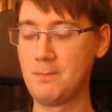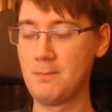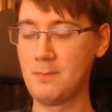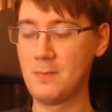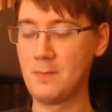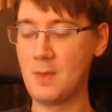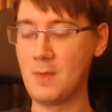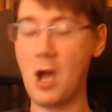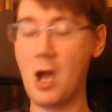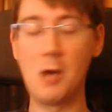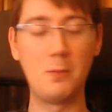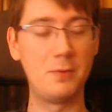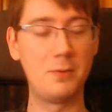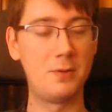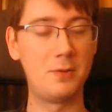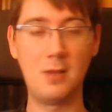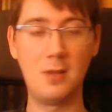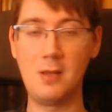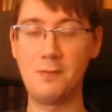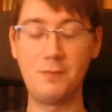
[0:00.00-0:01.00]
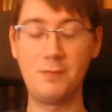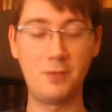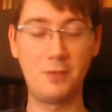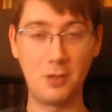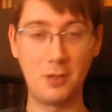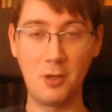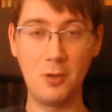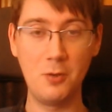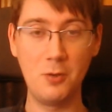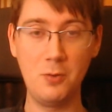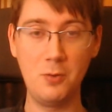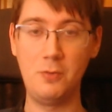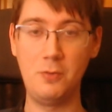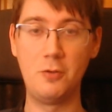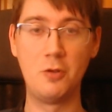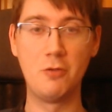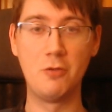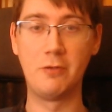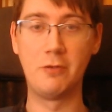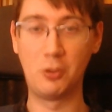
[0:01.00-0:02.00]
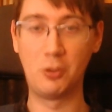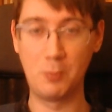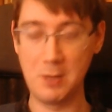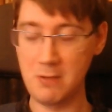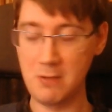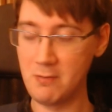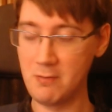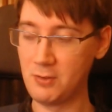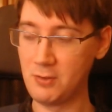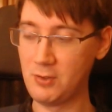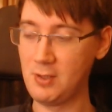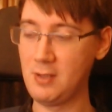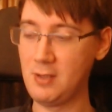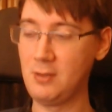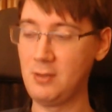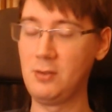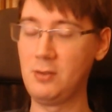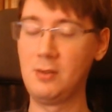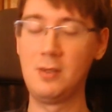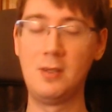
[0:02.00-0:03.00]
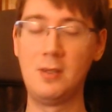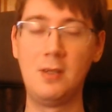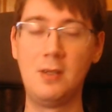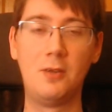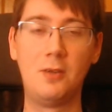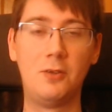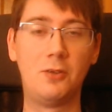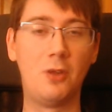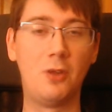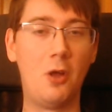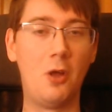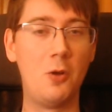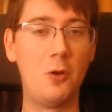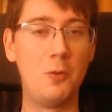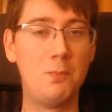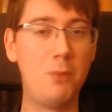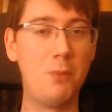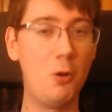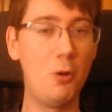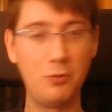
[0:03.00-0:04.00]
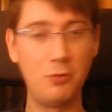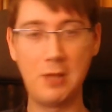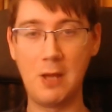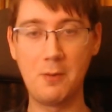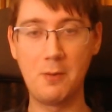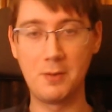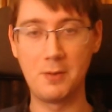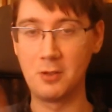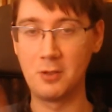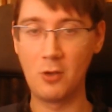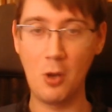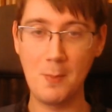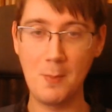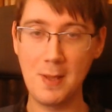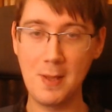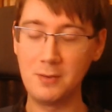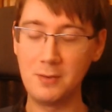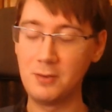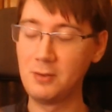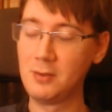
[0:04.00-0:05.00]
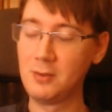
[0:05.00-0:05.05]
I would love to know your experiences. So post down in the comments.